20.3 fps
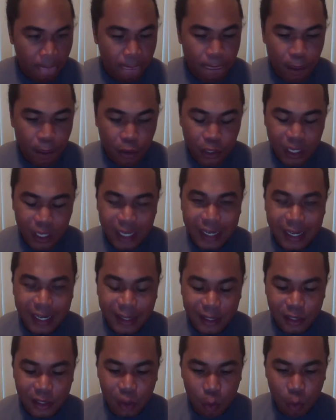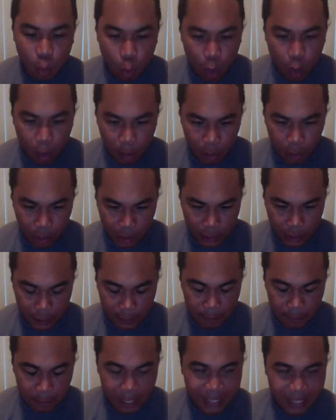Now, you can get this at Walmart.
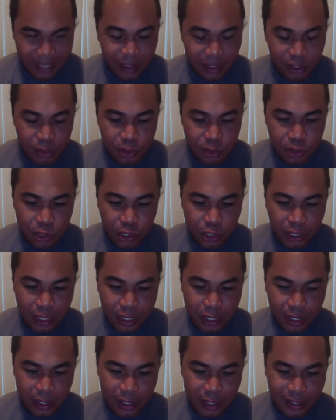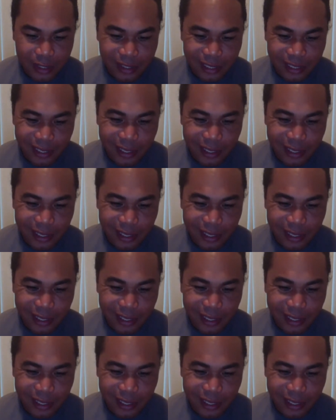Magnesium starter kit is a